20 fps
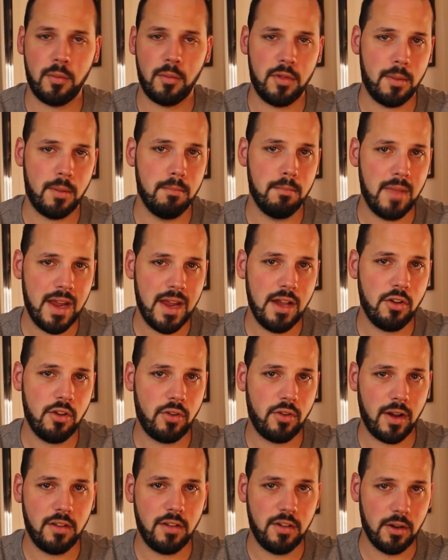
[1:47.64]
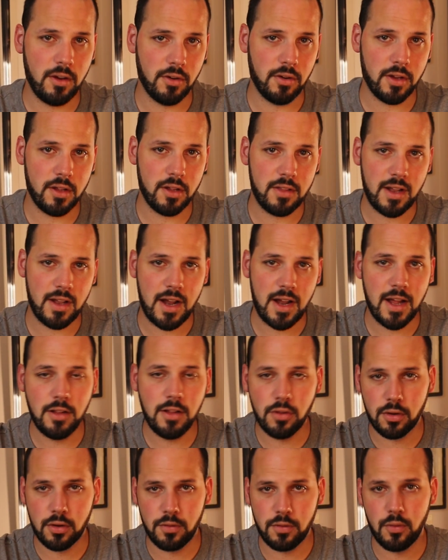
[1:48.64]
of the main criteria that I
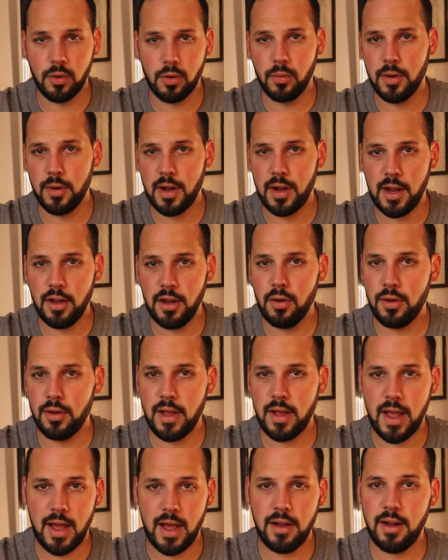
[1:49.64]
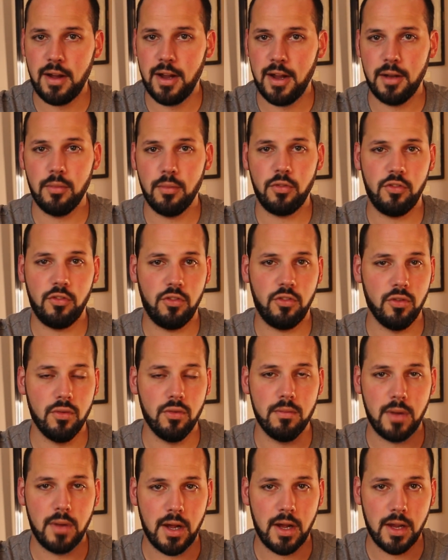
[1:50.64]
look for when I go to add items
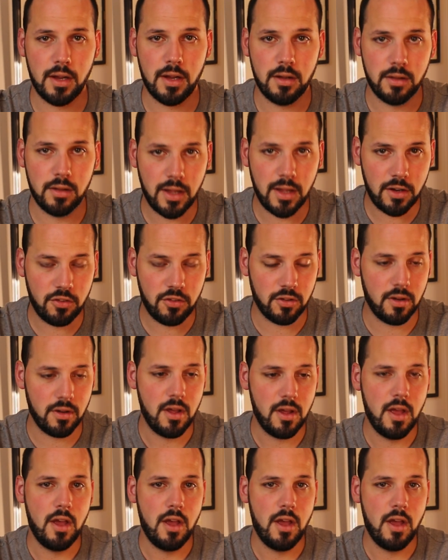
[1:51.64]
to my collection.